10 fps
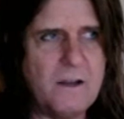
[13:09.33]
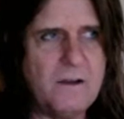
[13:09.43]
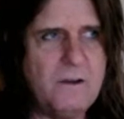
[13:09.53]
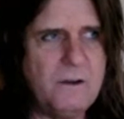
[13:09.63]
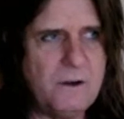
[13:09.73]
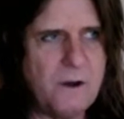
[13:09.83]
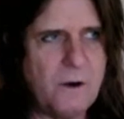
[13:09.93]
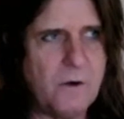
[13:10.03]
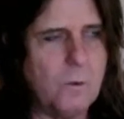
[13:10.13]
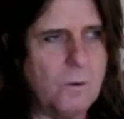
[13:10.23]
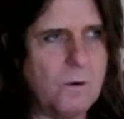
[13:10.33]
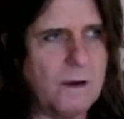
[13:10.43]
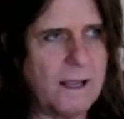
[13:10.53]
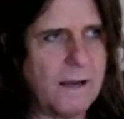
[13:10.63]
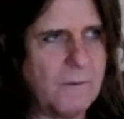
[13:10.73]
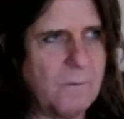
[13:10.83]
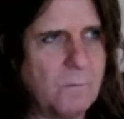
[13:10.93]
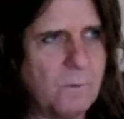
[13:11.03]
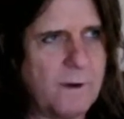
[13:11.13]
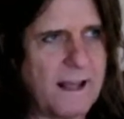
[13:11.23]
No. And
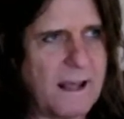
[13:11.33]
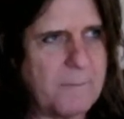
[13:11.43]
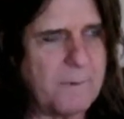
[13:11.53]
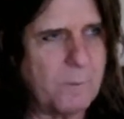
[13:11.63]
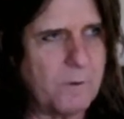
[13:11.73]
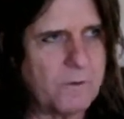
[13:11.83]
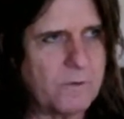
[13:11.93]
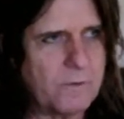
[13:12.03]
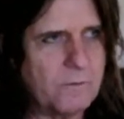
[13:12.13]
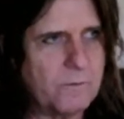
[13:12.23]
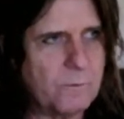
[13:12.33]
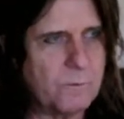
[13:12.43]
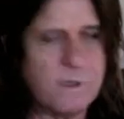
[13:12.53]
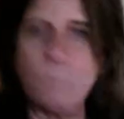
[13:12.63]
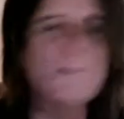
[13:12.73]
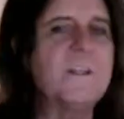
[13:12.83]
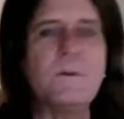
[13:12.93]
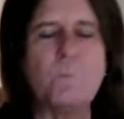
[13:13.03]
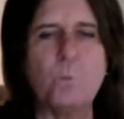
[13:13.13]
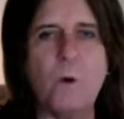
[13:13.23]
what happened was we
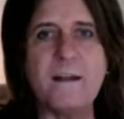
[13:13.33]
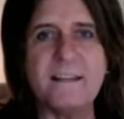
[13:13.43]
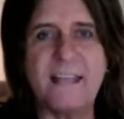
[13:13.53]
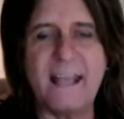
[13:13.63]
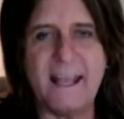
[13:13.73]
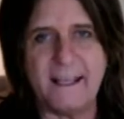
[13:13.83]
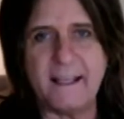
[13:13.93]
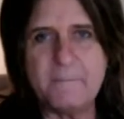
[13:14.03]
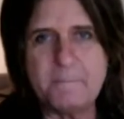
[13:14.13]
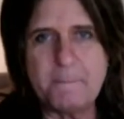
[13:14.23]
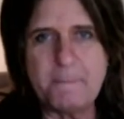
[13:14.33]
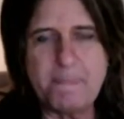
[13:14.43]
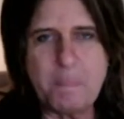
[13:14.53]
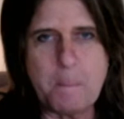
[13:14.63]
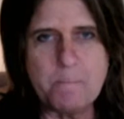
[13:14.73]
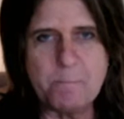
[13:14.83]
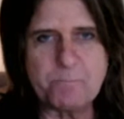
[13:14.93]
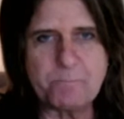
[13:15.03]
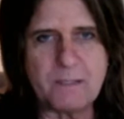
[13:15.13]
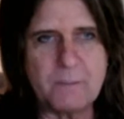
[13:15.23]
did one gig.
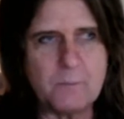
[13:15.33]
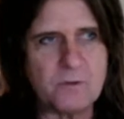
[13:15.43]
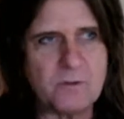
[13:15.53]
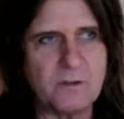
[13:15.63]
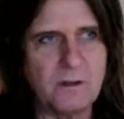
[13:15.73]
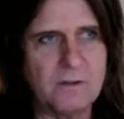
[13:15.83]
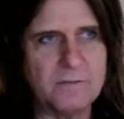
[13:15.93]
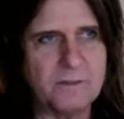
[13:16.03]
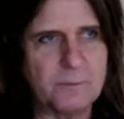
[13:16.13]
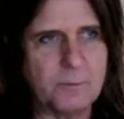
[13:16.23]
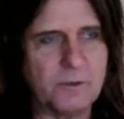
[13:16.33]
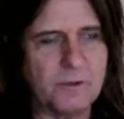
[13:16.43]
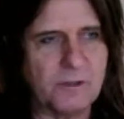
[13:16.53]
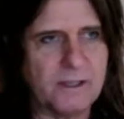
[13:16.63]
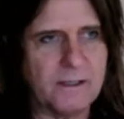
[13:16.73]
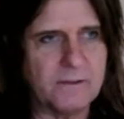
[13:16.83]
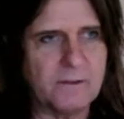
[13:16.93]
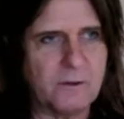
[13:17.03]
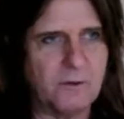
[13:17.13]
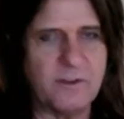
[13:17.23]
It was in Ludwigsburg. It's
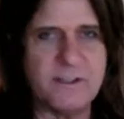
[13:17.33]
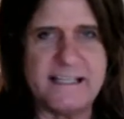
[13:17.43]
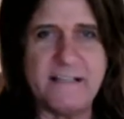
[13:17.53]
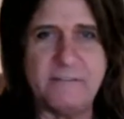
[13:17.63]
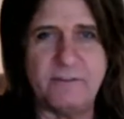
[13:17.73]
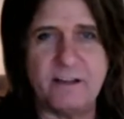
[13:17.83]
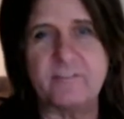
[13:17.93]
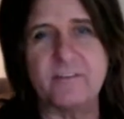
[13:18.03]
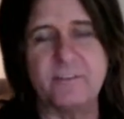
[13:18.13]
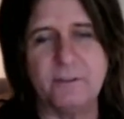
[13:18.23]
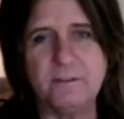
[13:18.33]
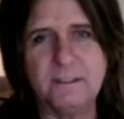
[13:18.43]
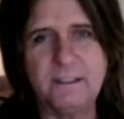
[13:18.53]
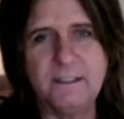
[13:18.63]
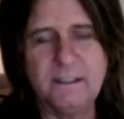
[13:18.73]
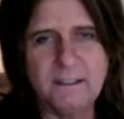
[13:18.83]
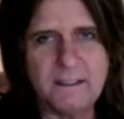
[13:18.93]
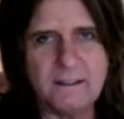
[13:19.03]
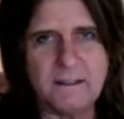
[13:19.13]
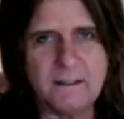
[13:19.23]
called the Heat Festival.
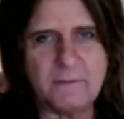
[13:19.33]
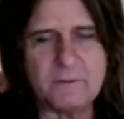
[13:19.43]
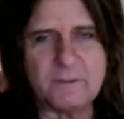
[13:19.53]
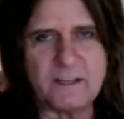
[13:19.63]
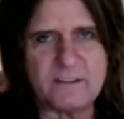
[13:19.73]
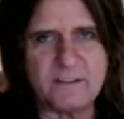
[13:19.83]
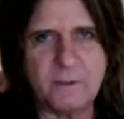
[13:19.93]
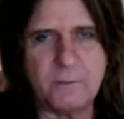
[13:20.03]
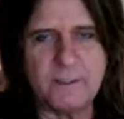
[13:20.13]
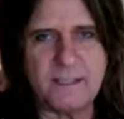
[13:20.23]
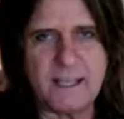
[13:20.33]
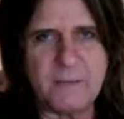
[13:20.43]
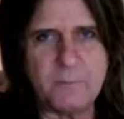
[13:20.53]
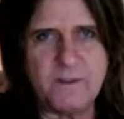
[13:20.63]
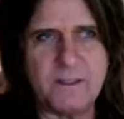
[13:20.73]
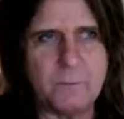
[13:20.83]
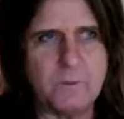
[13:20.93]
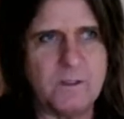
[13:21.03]
And that was actually the only gig we did